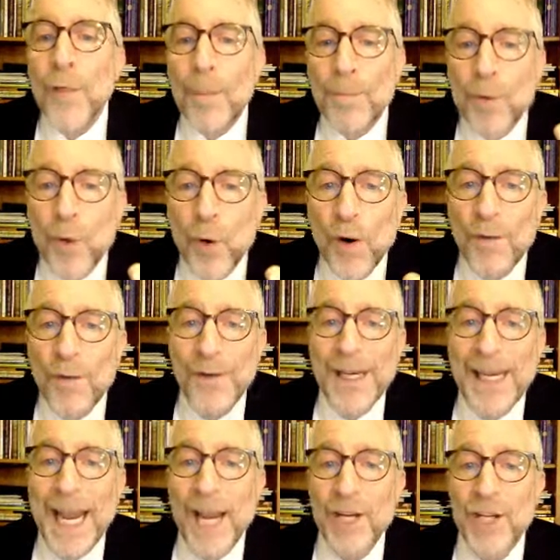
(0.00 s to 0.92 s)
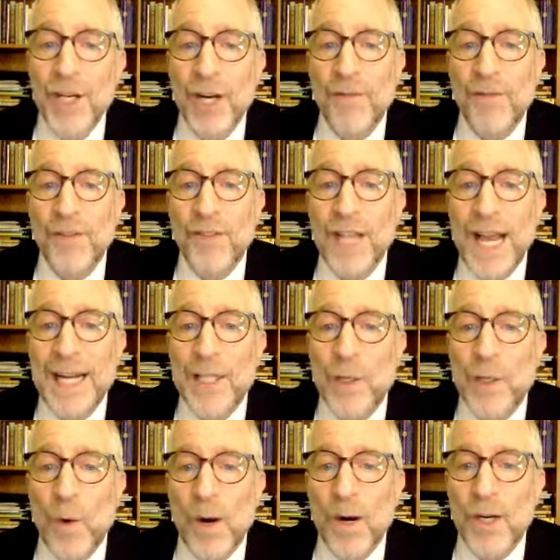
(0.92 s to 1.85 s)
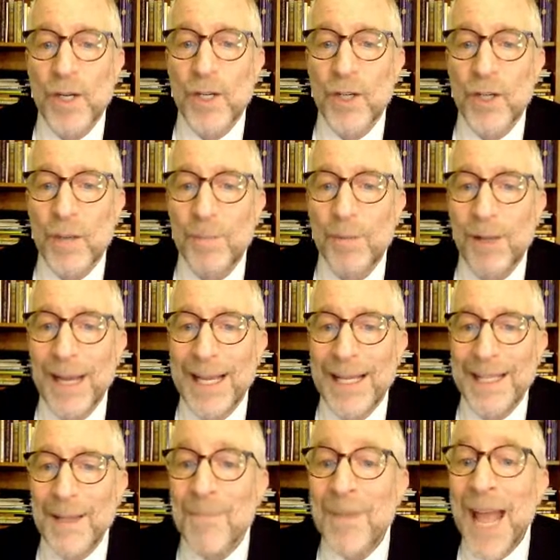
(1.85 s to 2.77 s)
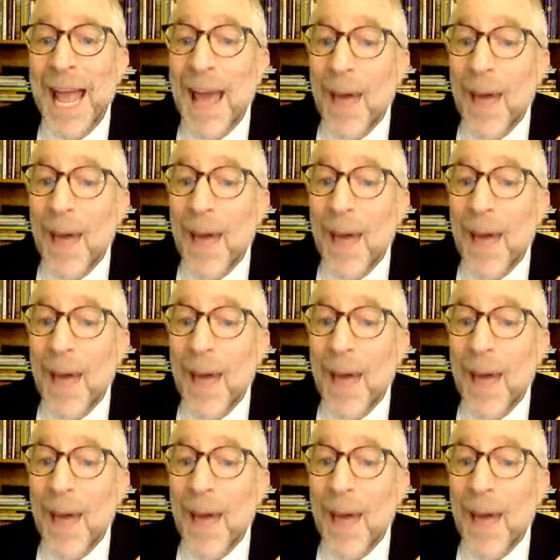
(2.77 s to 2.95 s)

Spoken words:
the purification of the sanctuary took place.